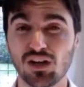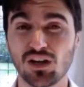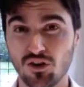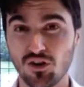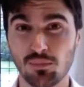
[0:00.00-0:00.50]
I
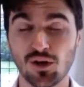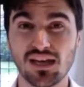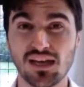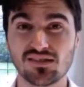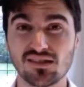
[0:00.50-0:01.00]
try to upload
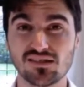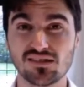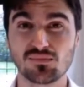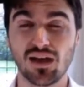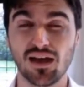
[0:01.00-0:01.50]

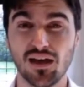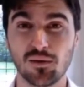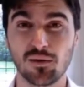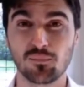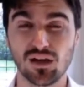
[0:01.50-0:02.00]
cases uh,
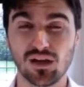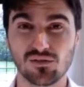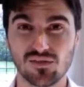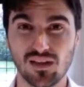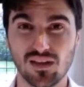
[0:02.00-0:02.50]
and,
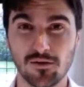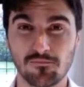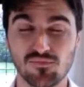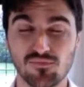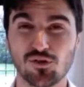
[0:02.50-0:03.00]
uh,
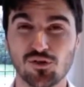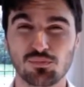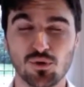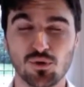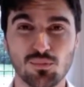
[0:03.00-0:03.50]
videos
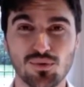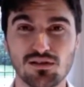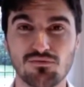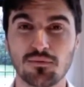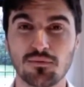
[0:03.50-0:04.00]
on a pretty
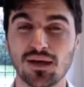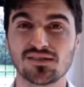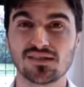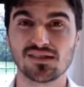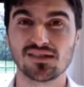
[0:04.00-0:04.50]
regular
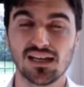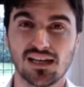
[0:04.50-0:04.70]
basis.